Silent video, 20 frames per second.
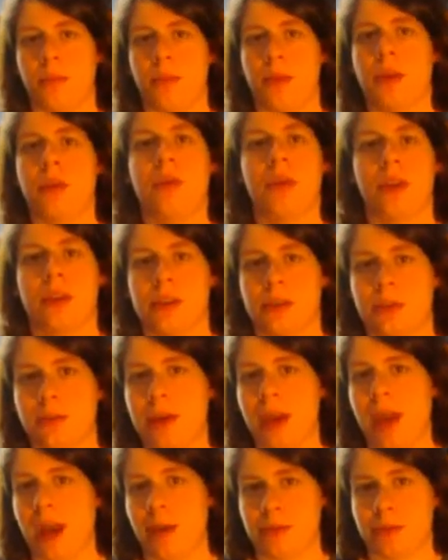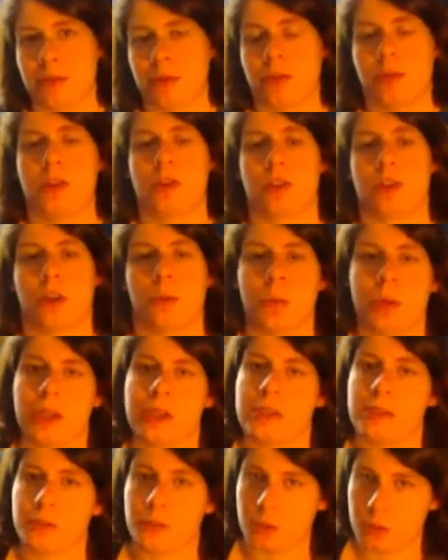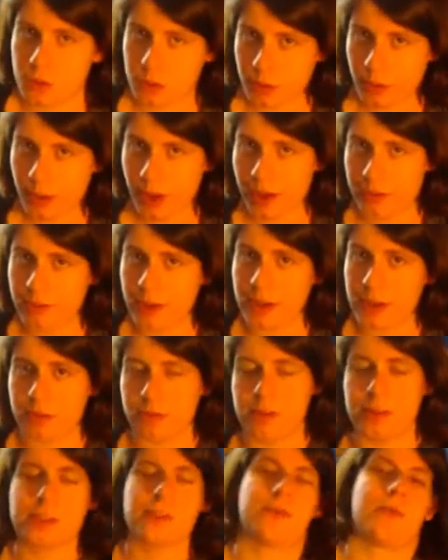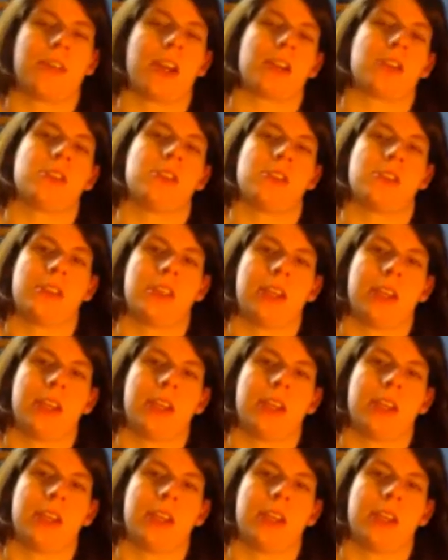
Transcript: But you need to be absolutely sure, because if you do have any of these infections,